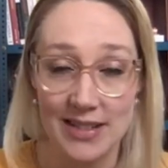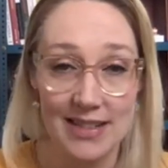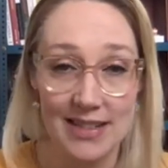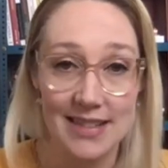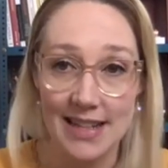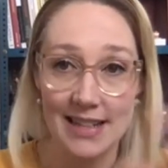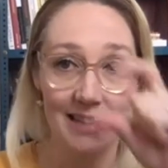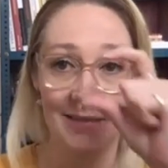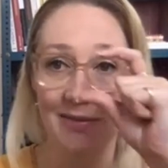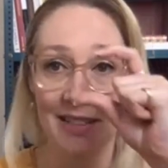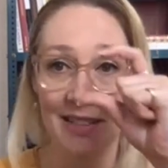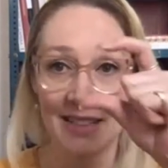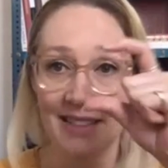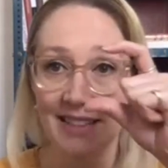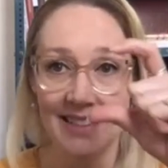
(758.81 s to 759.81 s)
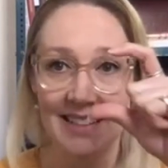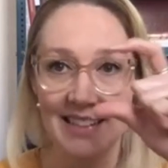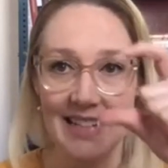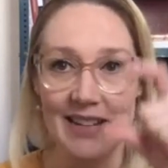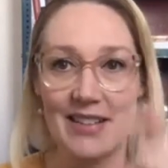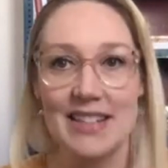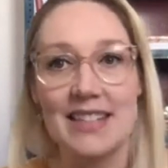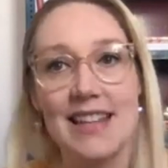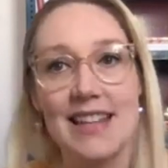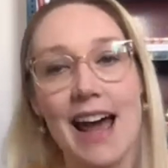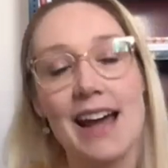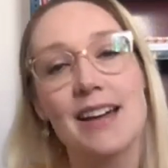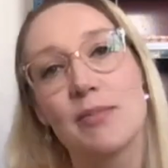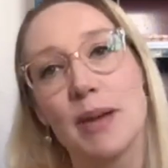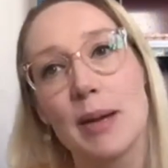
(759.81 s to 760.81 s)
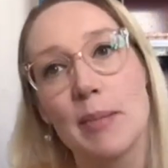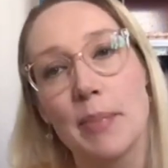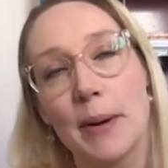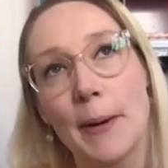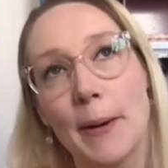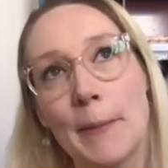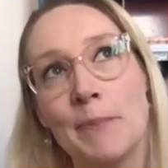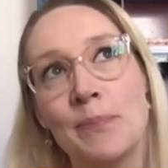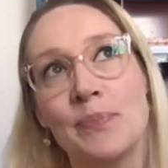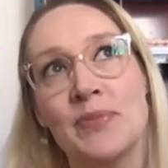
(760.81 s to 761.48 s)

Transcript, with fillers: It's like a, you know, a stack of paper.